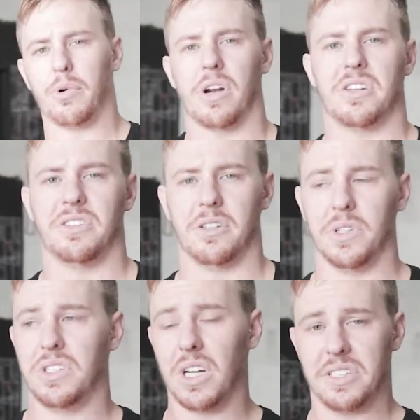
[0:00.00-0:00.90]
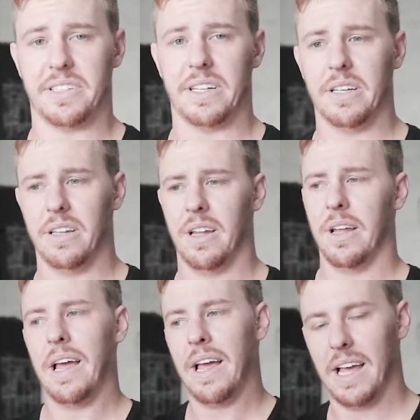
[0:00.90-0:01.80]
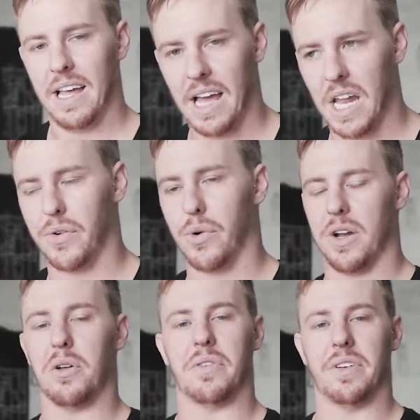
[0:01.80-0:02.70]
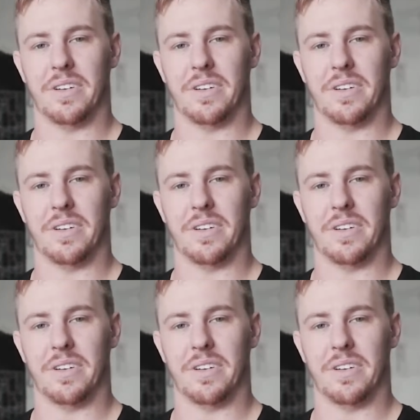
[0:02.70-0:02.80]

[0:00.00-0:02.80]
progressions that we just did out of a round-off.